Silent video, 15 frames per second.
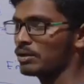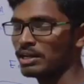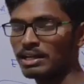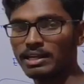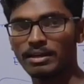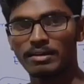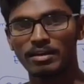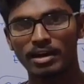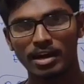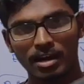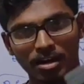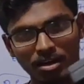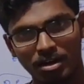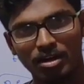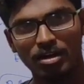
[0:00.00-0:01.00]
when I
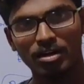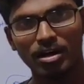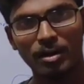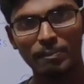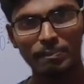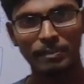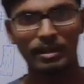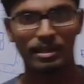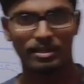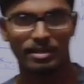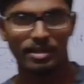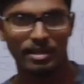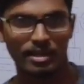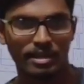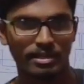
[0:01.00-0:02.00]
apply
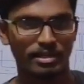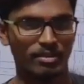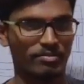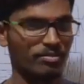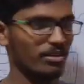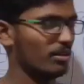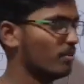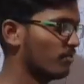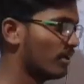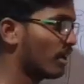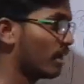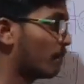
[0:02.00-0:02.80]
electric field, when